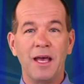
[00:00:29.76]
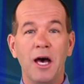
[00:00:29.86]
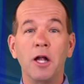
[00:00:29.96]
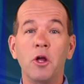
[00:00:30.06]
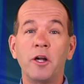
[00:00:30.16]

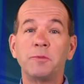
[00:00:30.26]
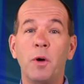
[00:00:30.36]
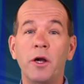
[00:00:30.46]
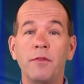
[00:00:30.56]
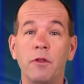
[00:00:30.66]
A large
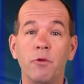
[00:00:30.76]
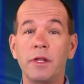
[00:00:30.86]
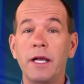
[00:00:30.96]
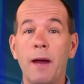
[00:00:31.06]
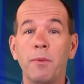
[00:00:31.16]
part of the
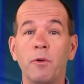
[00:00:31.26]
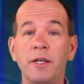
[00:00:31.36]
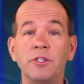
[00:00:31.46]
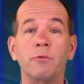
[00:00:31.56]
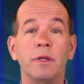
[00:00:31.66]
drilling
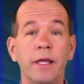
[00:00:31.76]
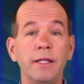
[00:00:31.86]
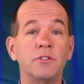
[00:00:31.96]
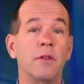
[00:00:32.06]
operation relates